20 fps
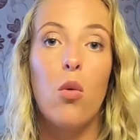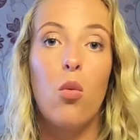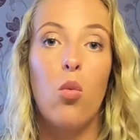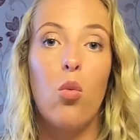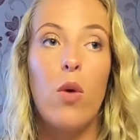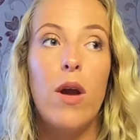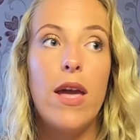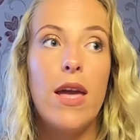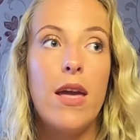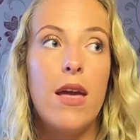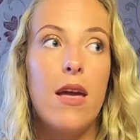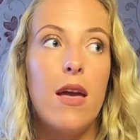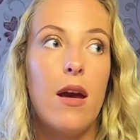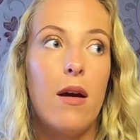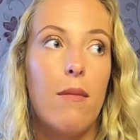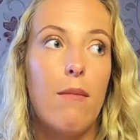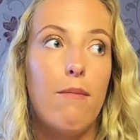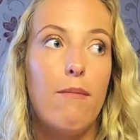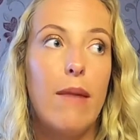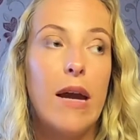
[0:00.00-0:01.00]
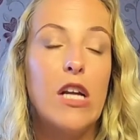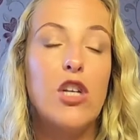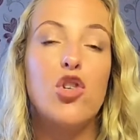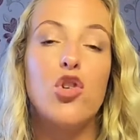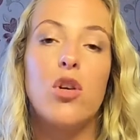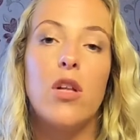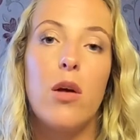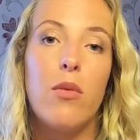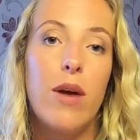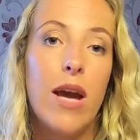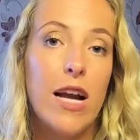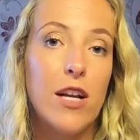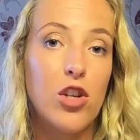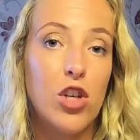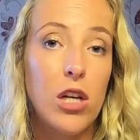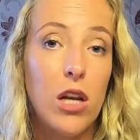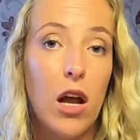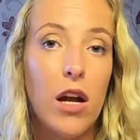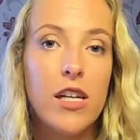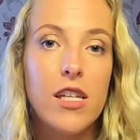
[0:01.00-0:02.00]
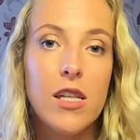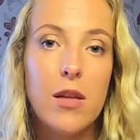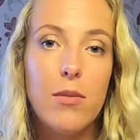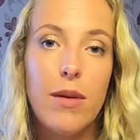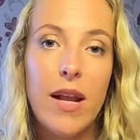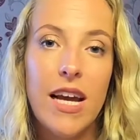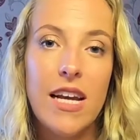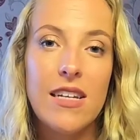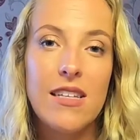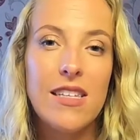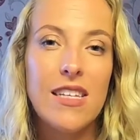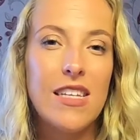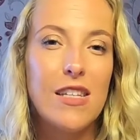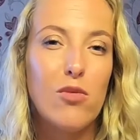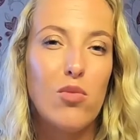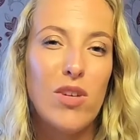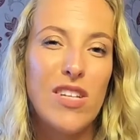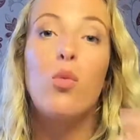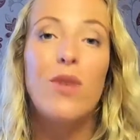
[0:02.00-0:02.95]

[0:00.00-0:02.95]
We made sure that we actually liked the places.